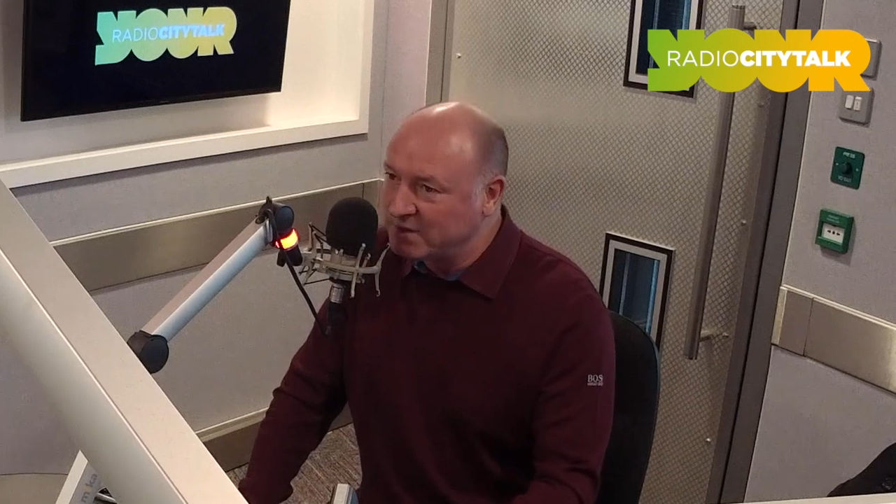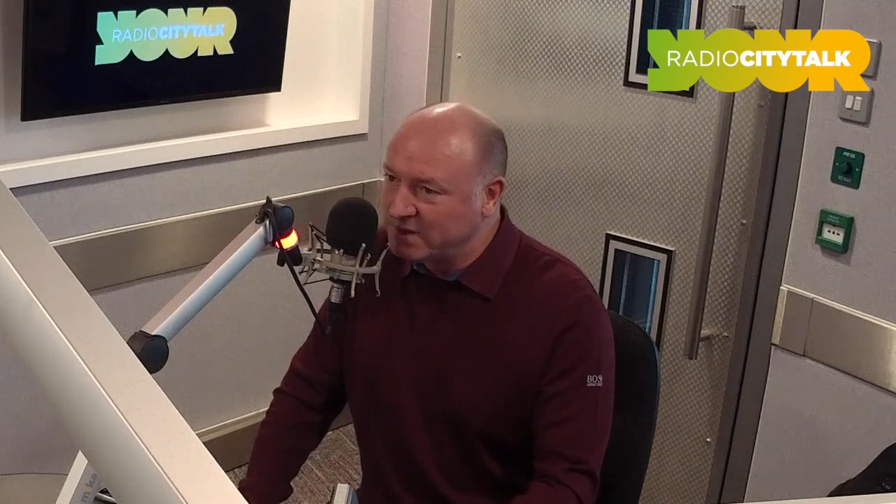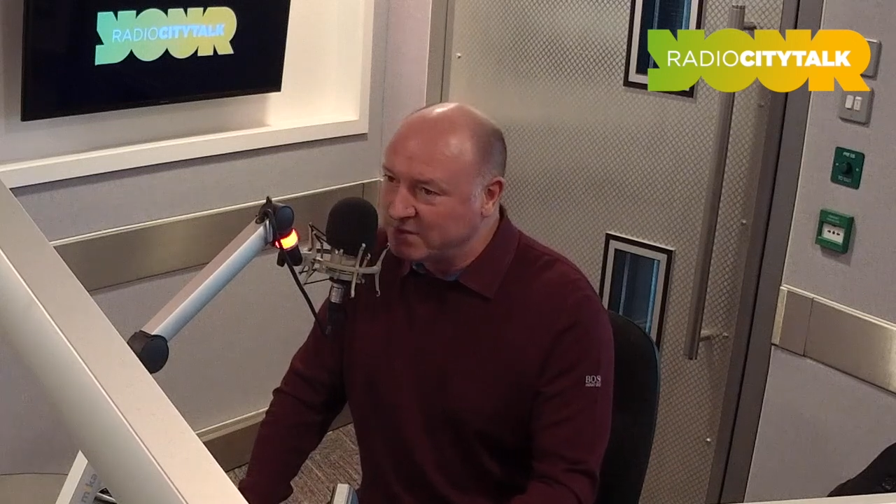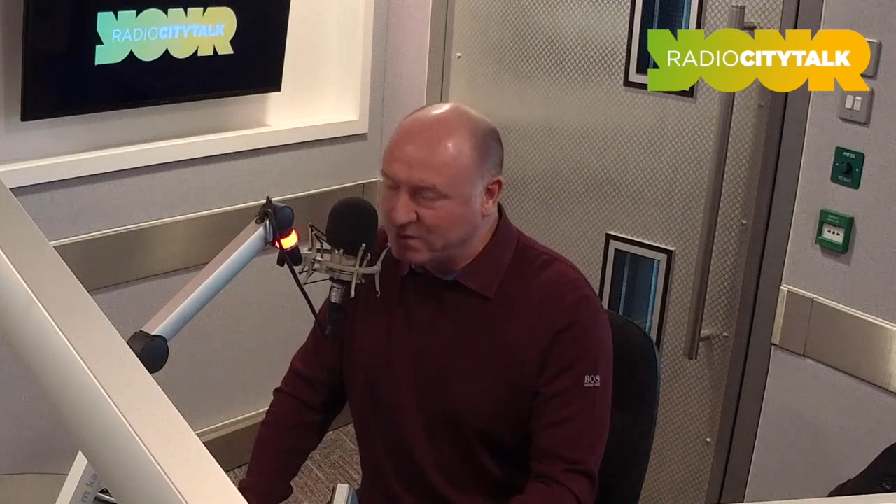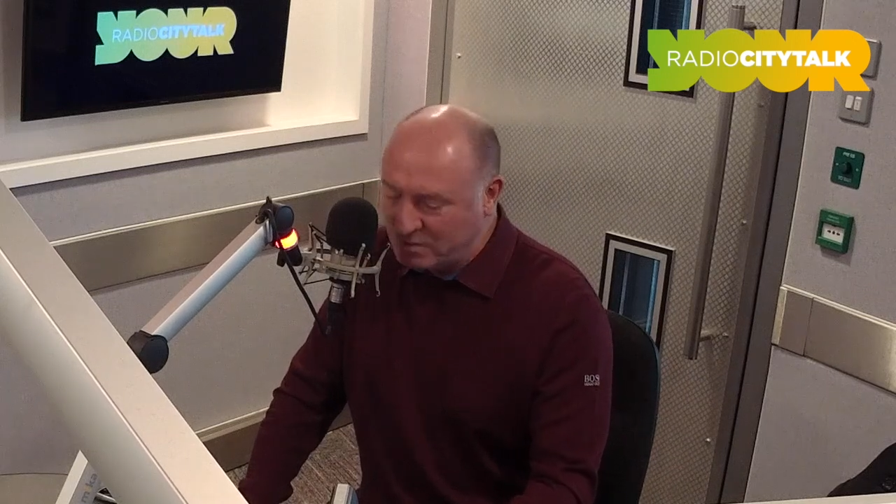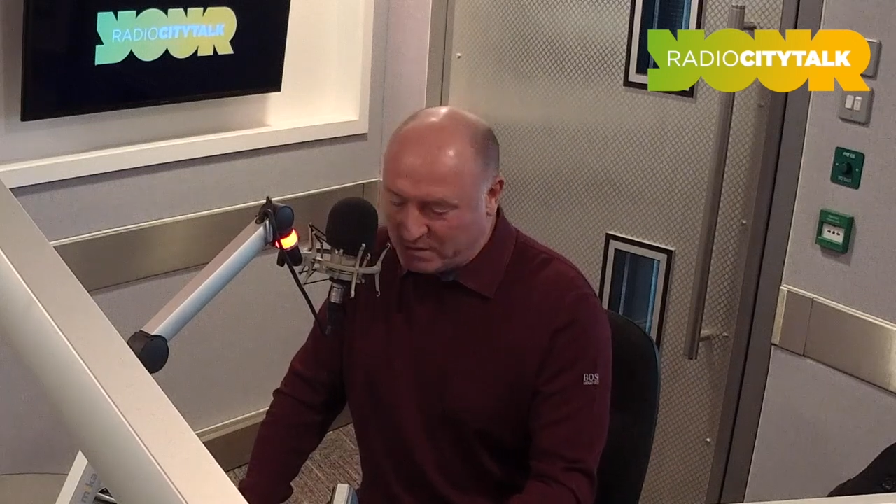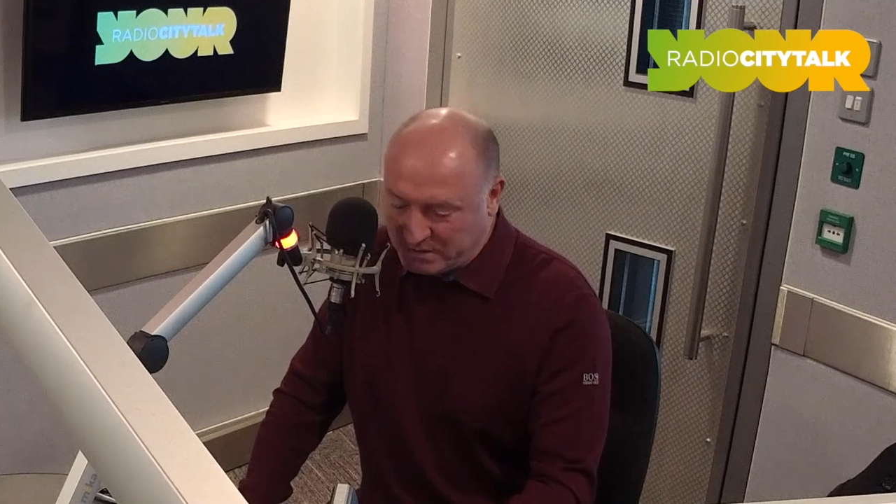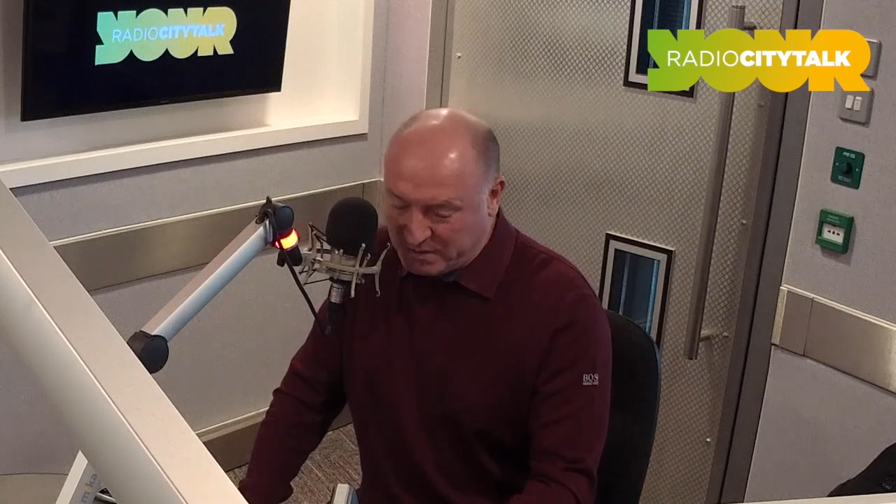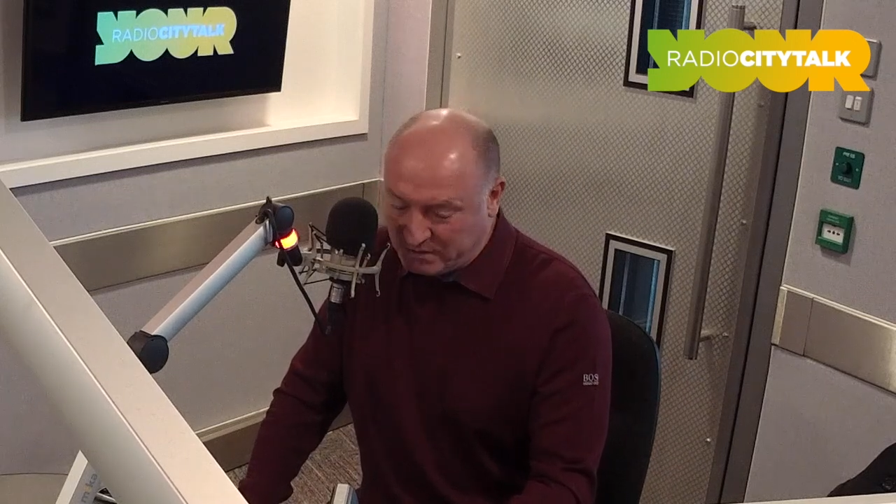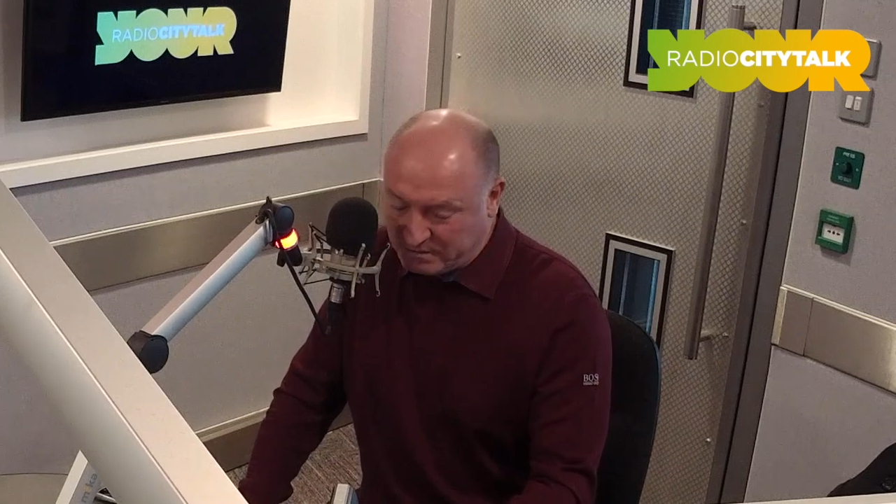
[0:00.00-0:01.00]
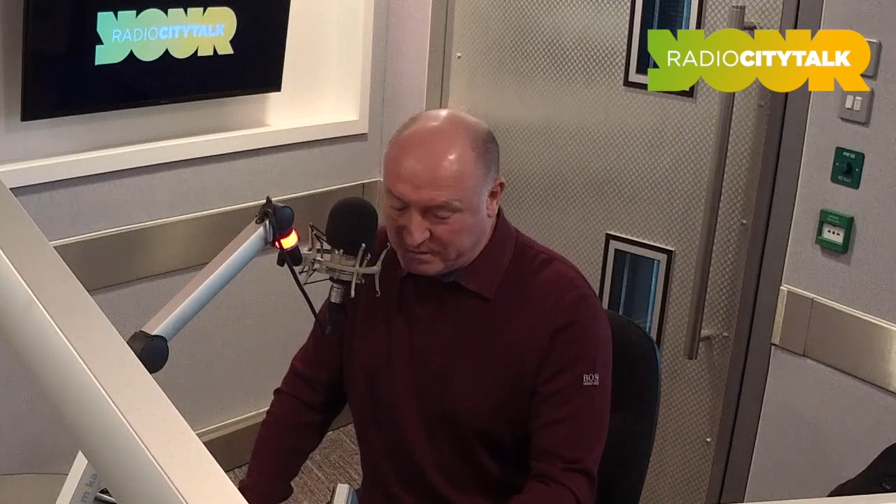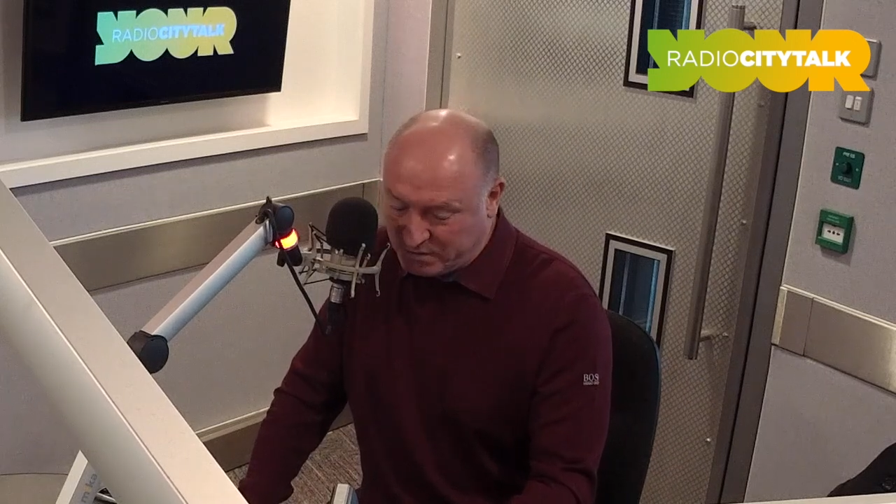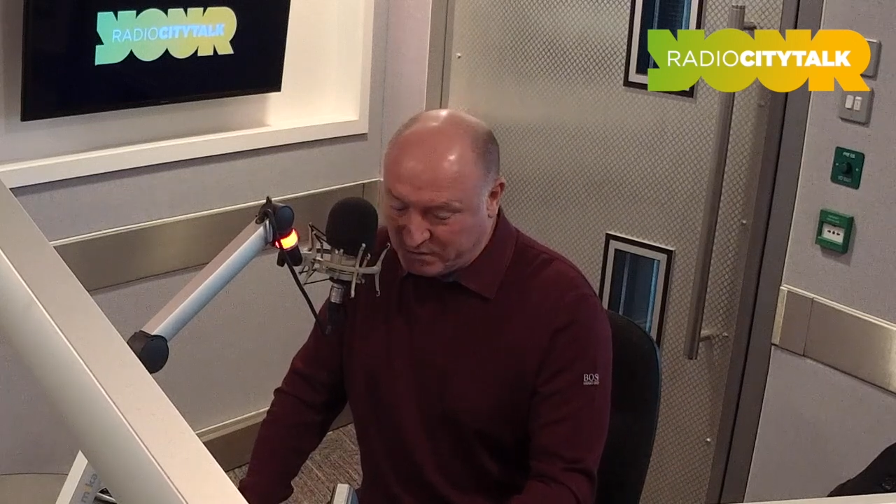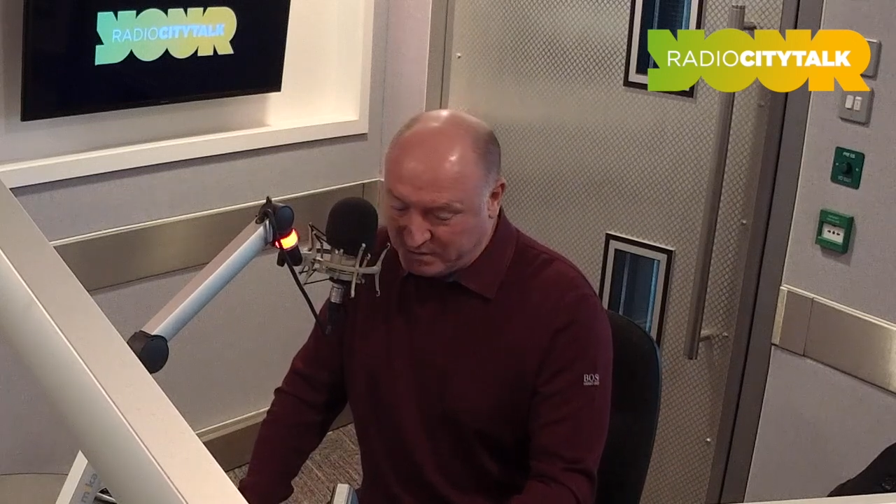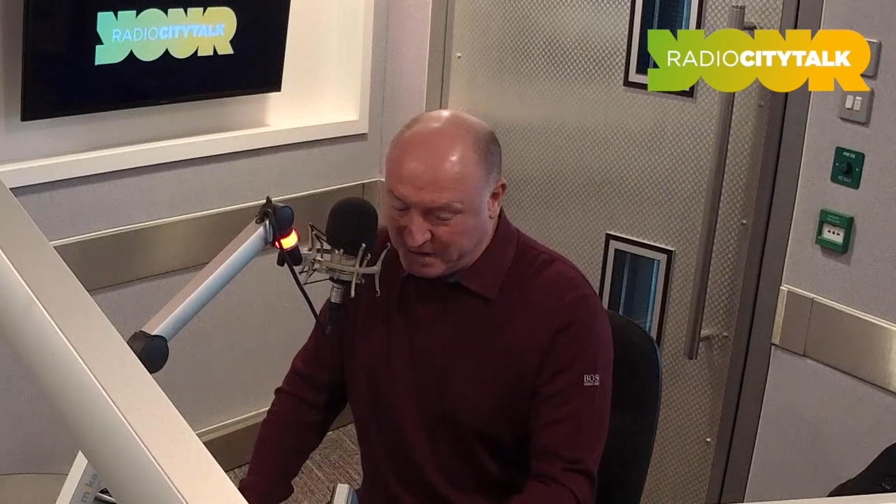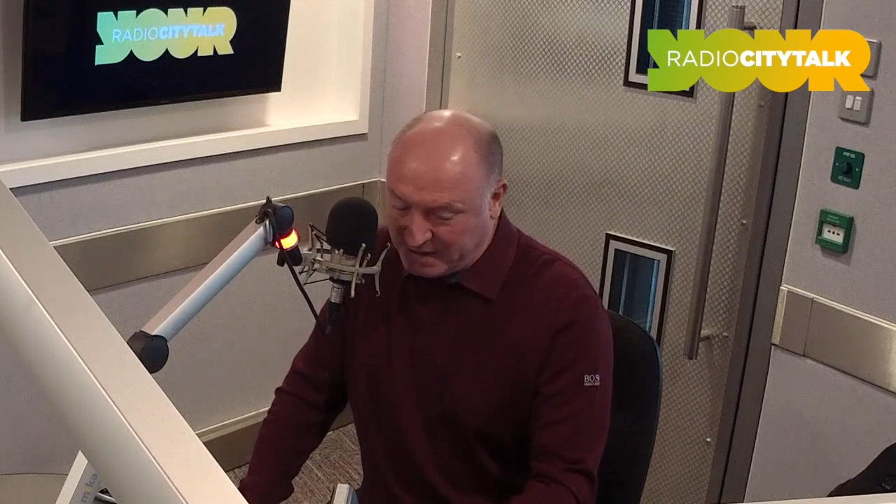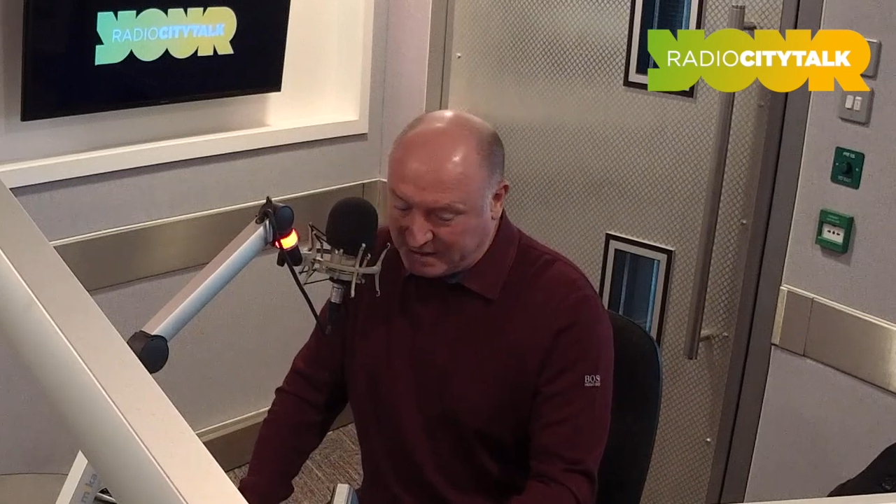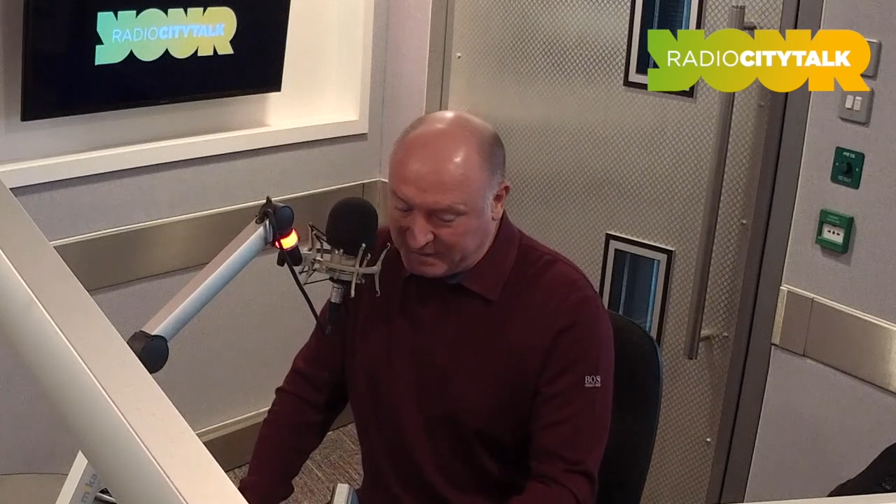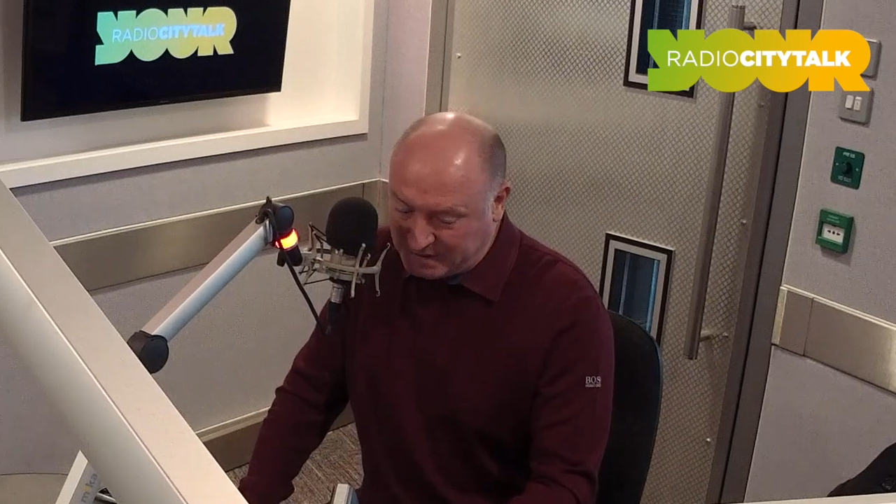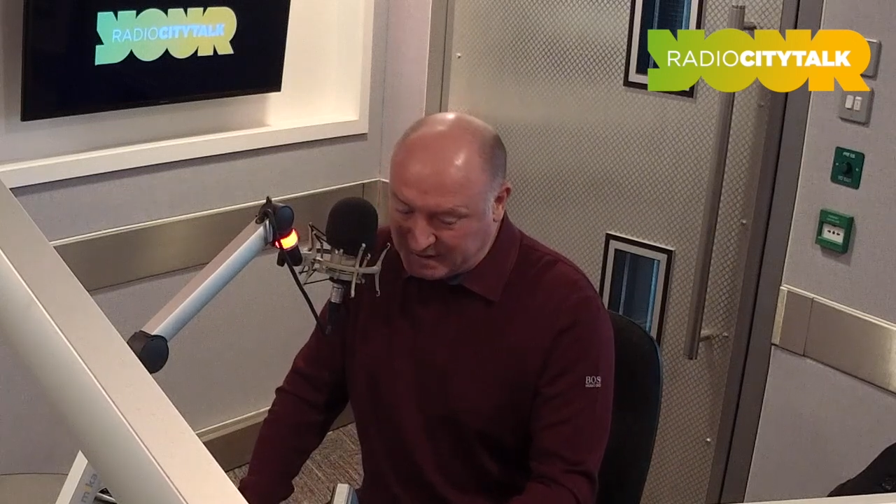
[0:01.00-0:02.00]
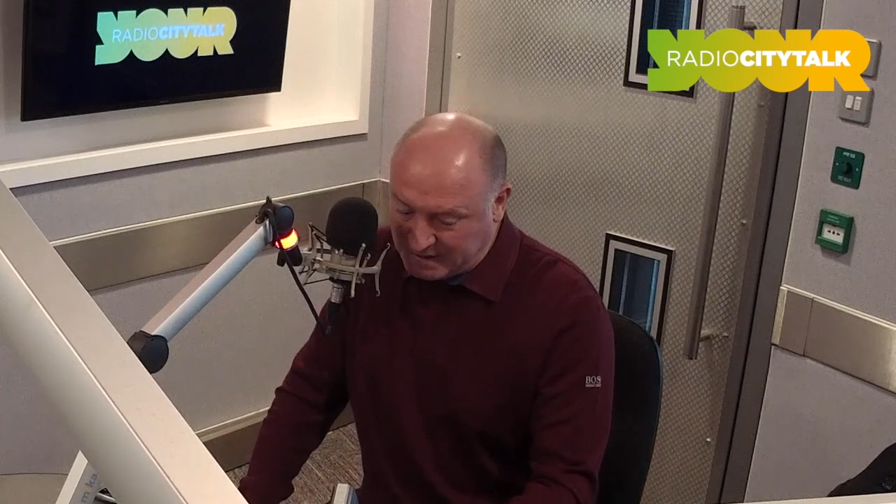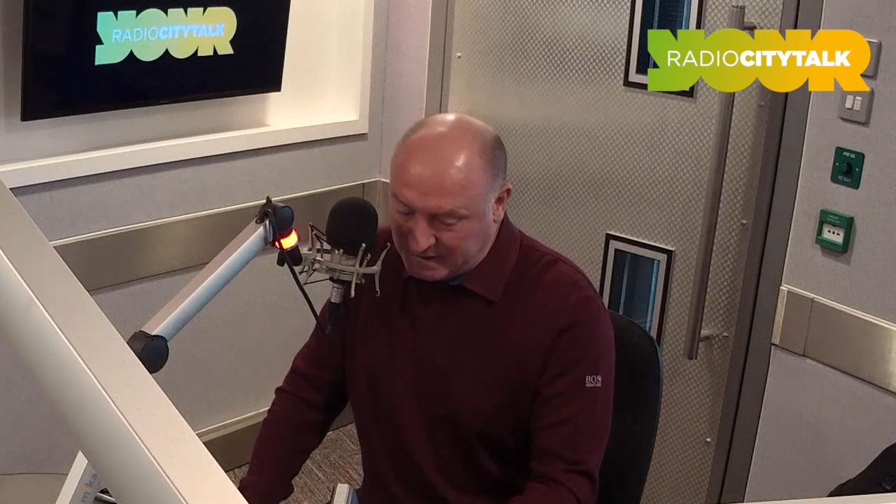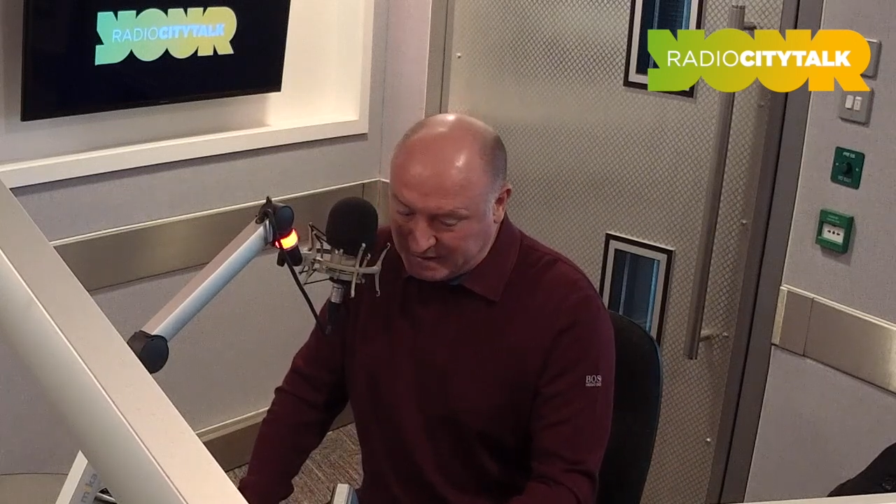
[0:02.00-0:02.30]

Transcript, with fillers: with, with what we're doing, Boot Room Academies.